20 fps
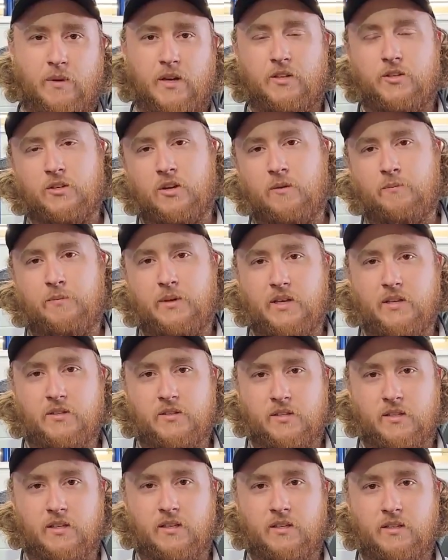by John
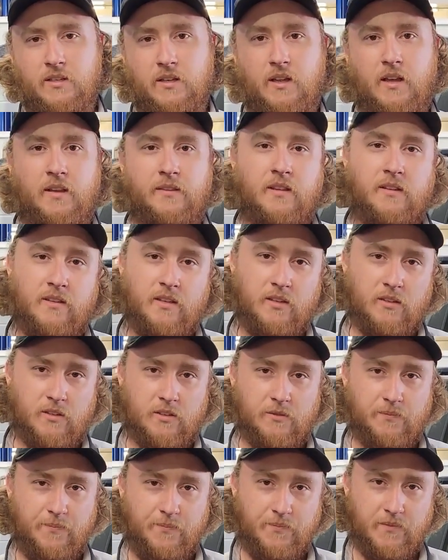Beasley at the
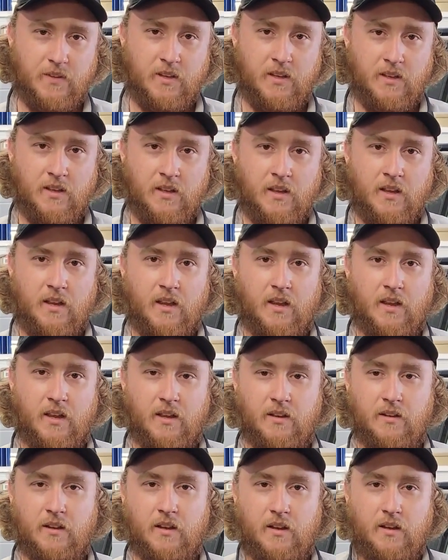dealer,
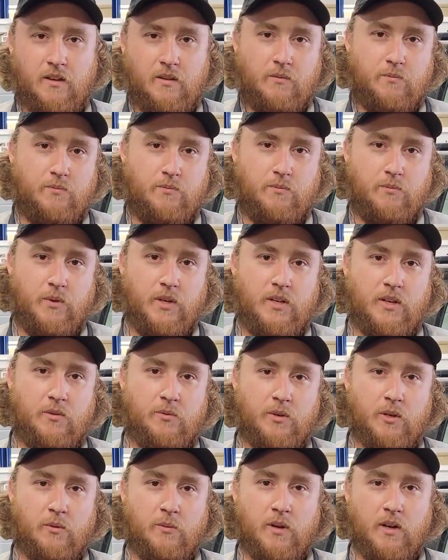and we did
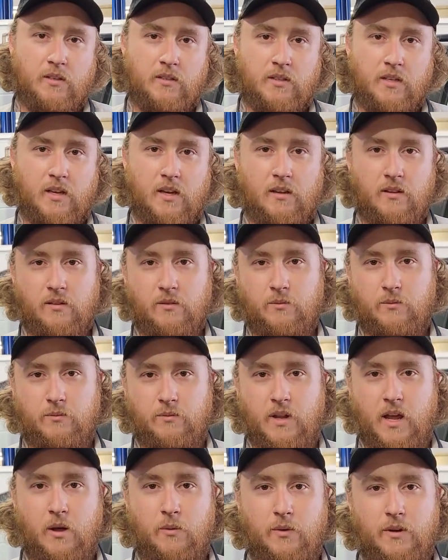real well together, and
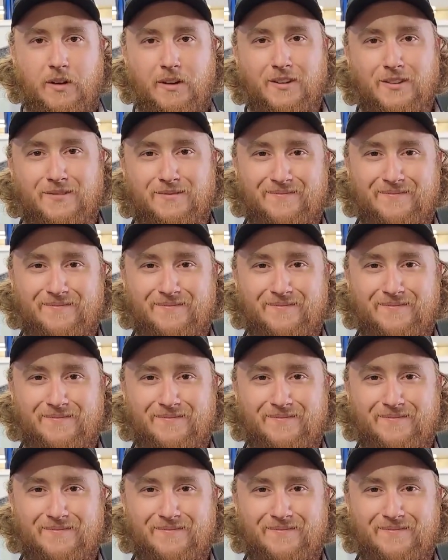now we're here.